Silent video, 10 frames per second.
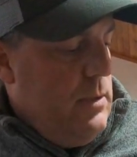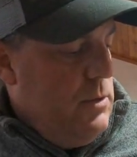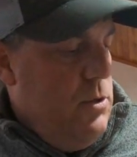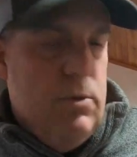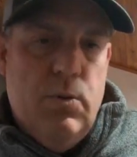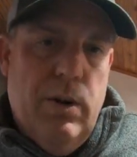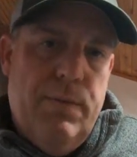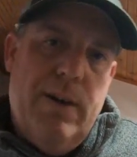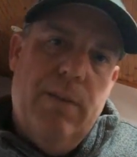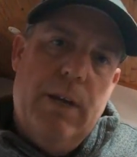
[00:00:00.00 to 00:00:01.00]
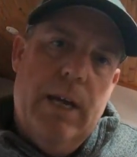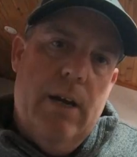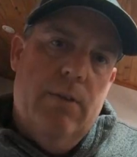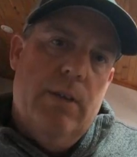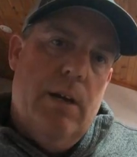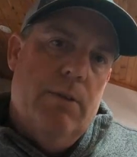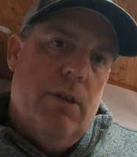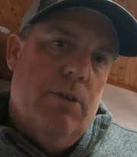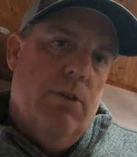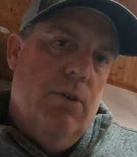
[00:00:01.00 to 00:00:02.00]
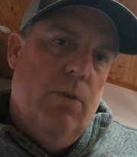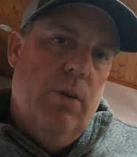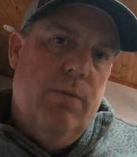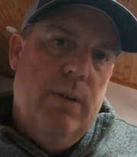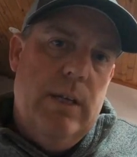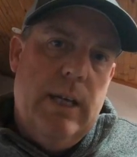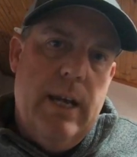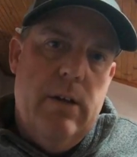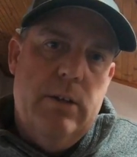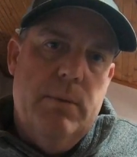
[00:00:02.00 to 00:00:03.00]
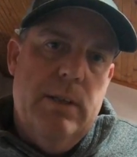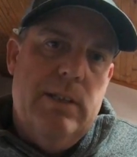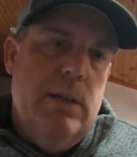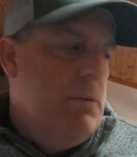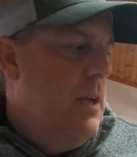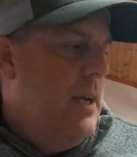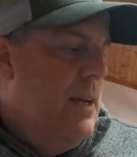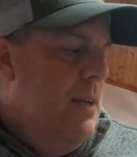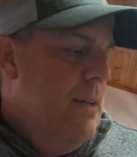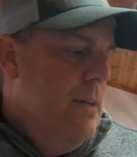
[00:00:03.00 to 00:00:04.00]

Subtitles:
I was doing 25 counts, and I was also doing 50 counts, but it seems like